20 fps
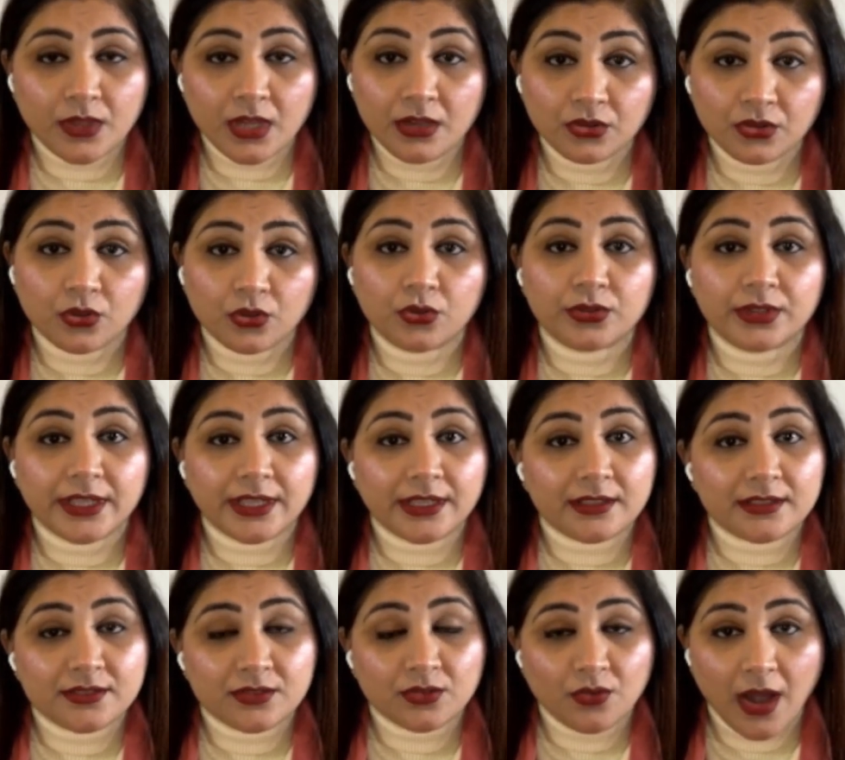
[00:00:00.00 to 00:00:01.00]
Though there
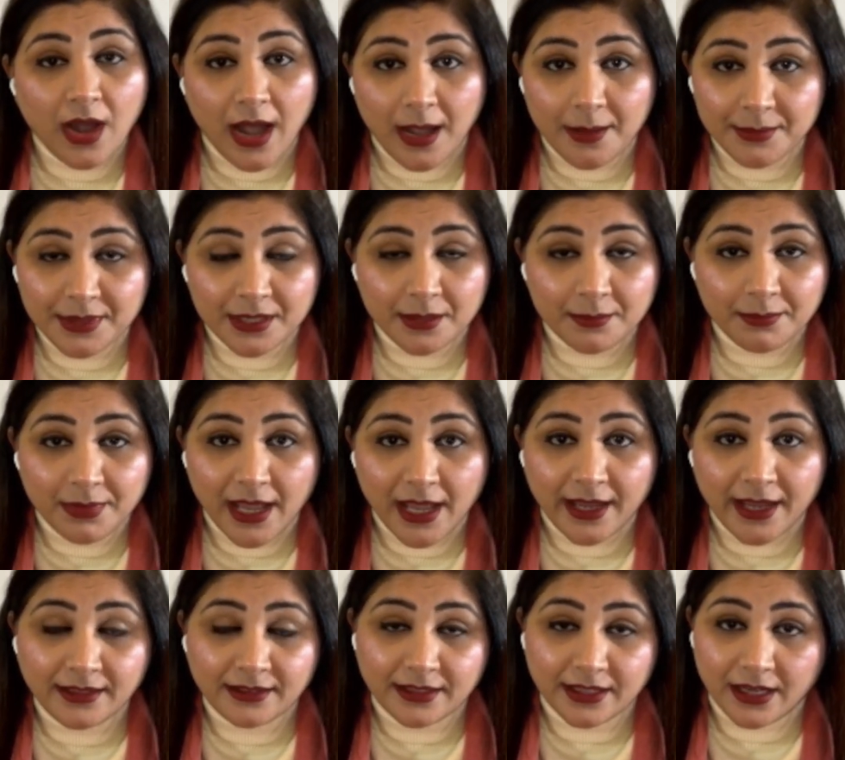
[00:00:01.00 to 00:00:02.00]
is no harm in
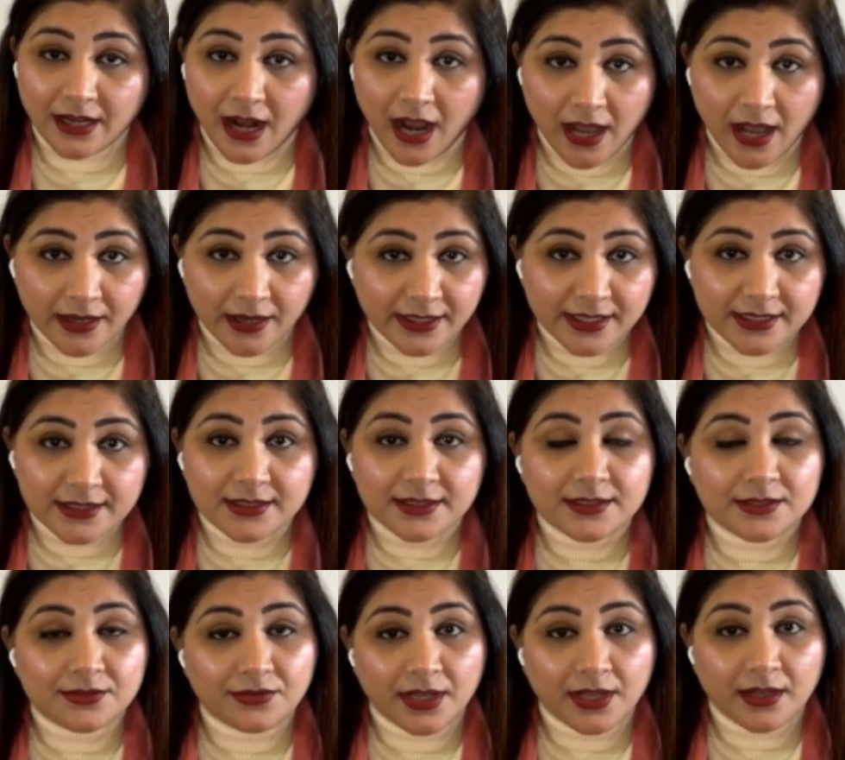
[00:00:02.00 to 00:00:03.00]
applying, there are
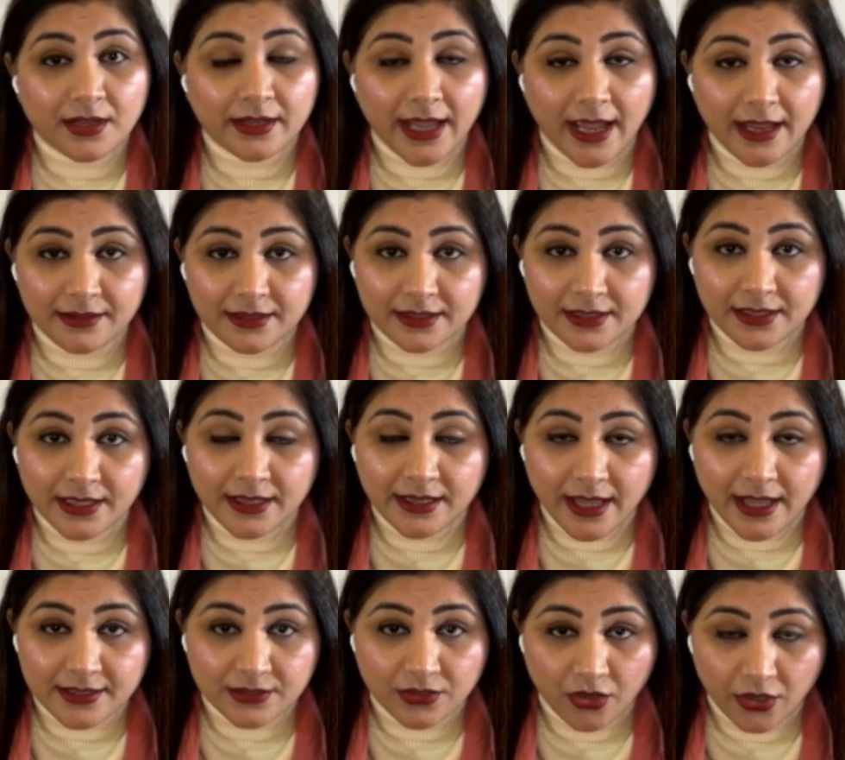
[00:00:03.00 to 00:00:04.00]
cases where candidate
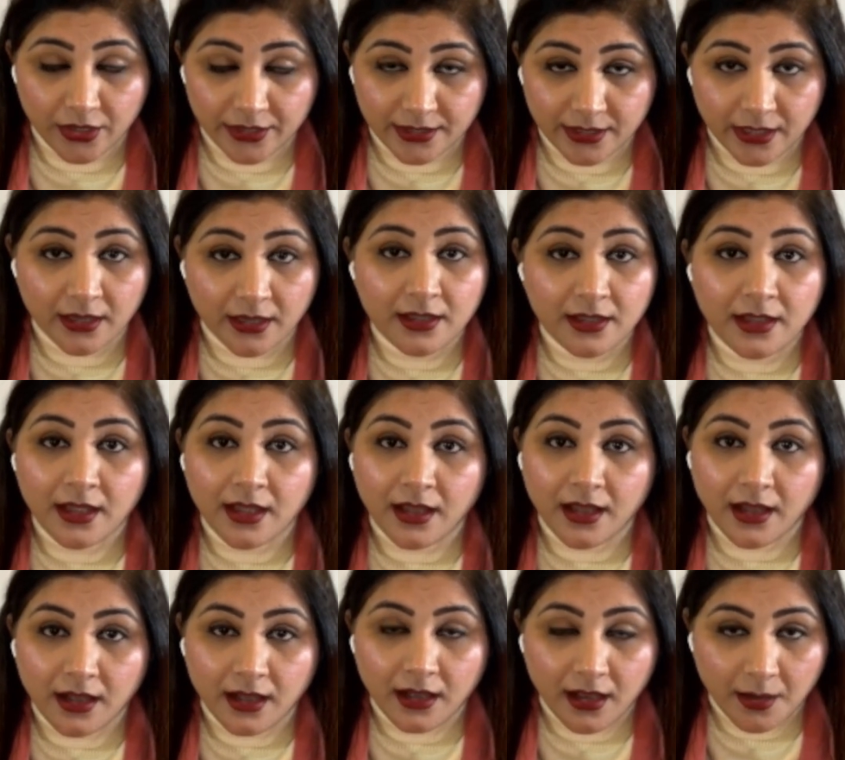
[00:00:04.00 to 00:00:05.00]
has got the
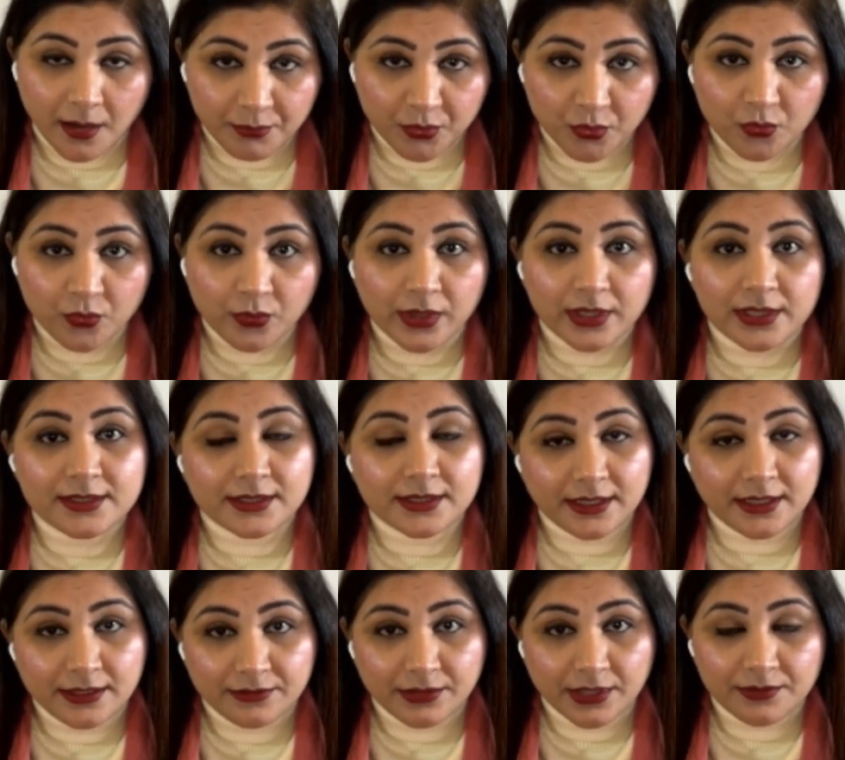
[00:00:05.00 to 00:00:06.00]
approvals
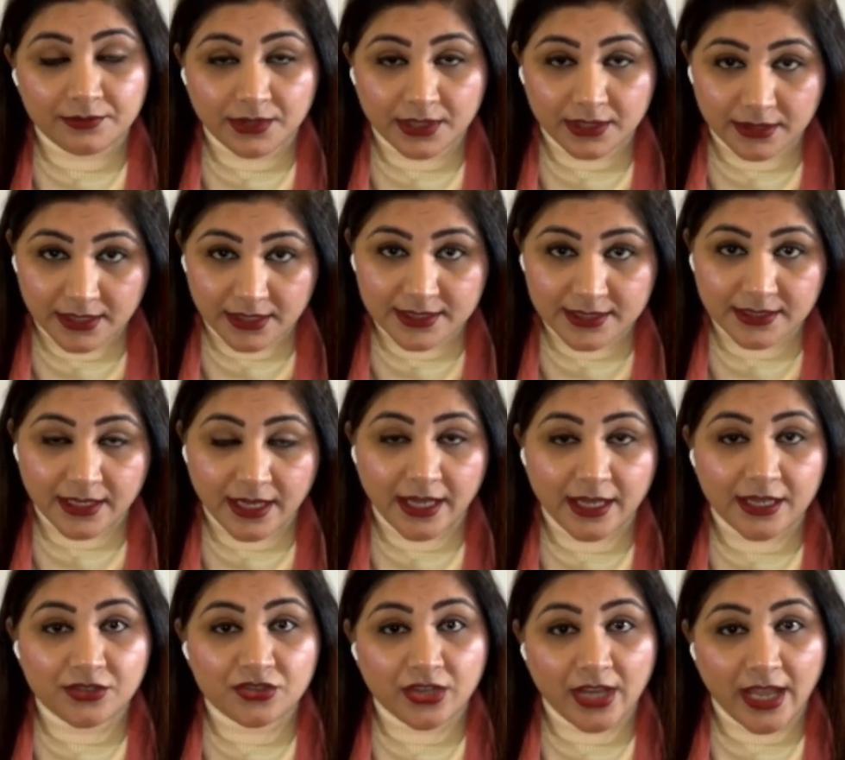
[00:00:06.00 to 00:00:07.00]
even with this
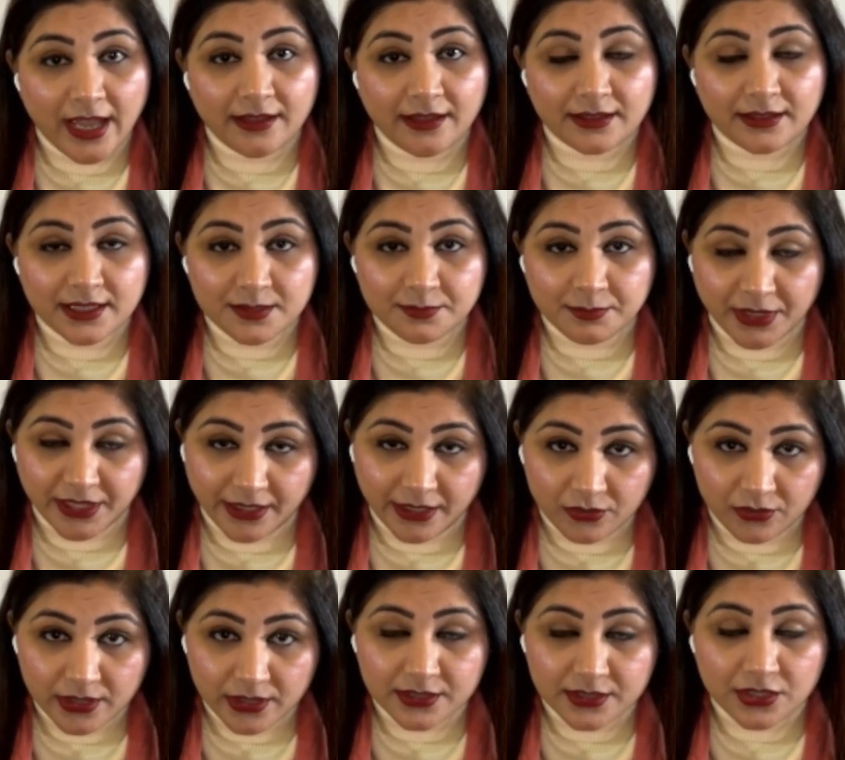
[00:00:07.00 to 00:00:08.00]
age and this
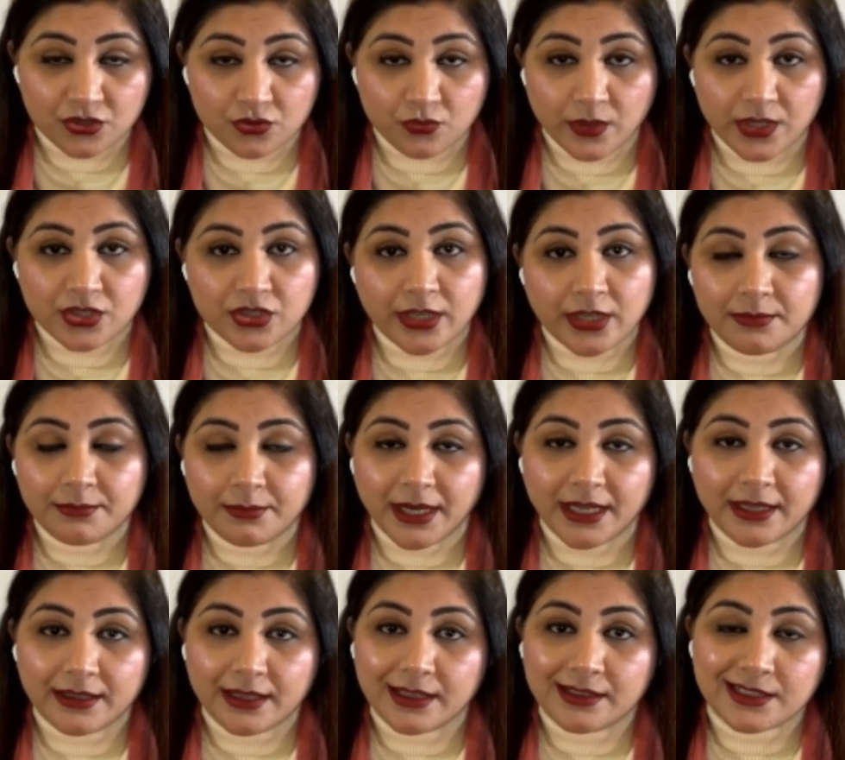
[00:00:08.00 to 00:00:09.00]
particular situation,
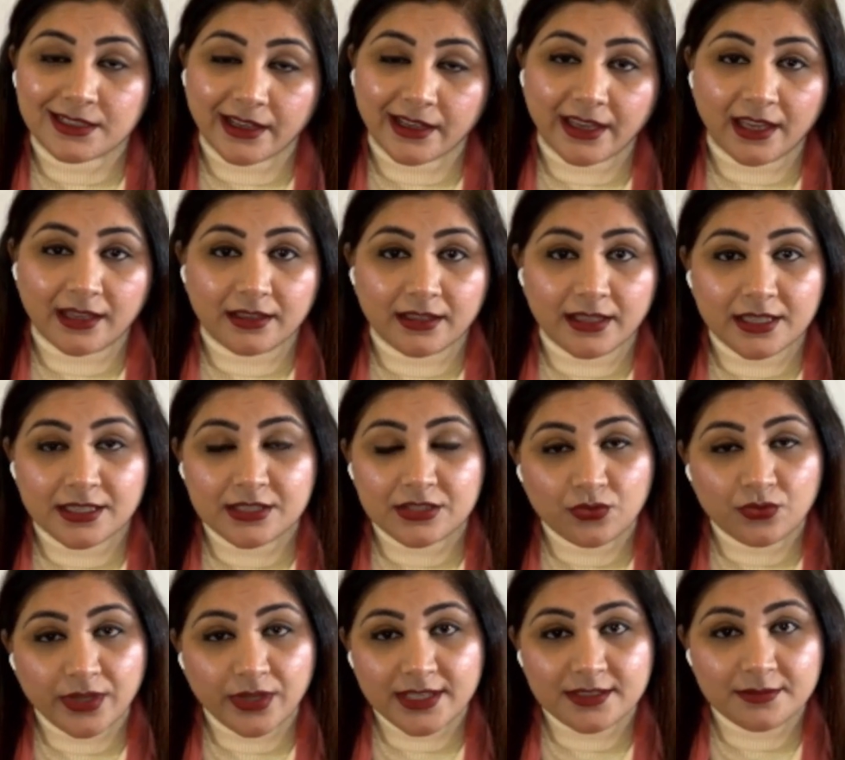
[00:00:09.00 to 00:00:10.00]
but it again case
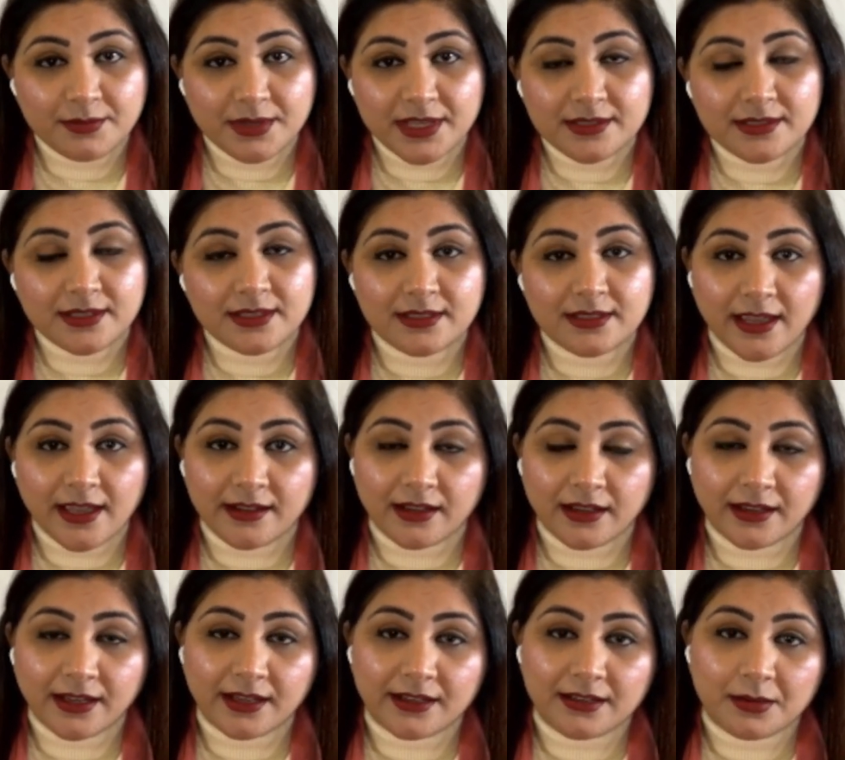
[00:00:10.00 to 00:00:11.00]
to case basis and
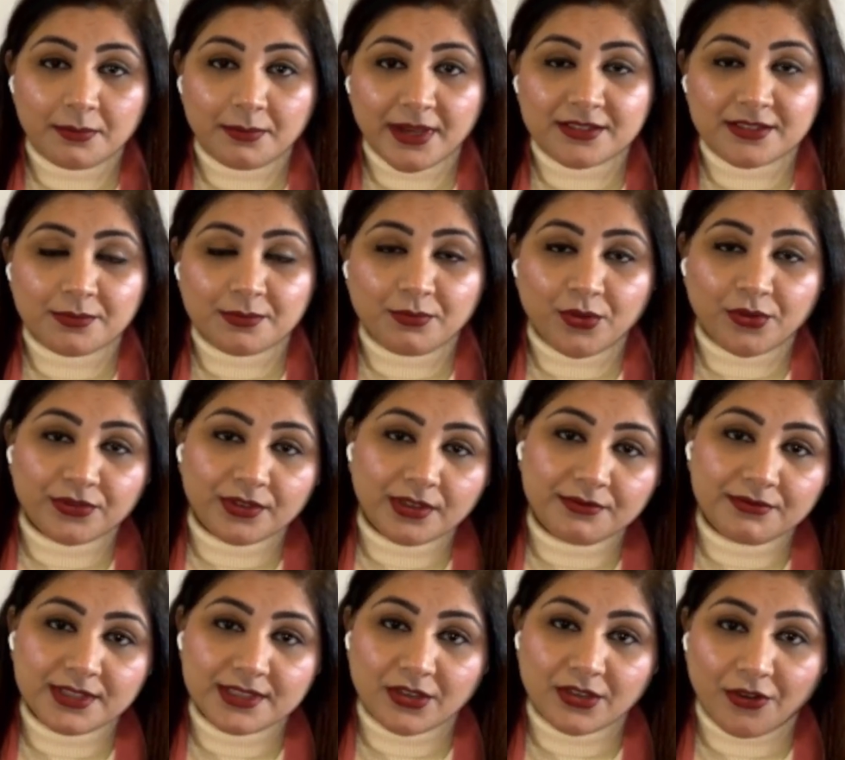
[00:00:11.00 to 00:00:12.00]
again depends upon the
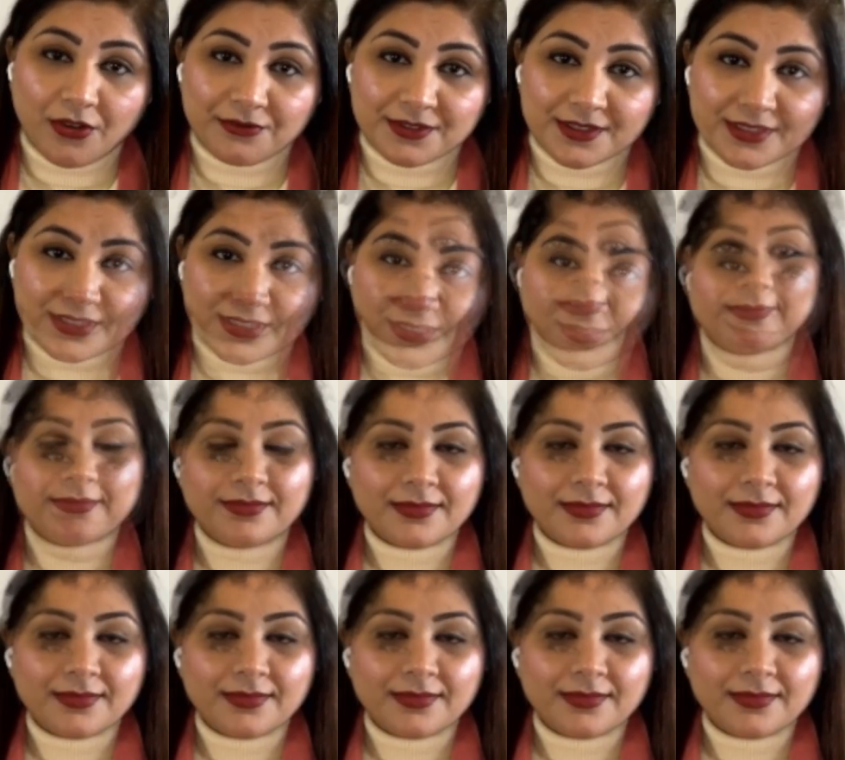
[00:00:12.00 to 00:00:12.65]
visa officer.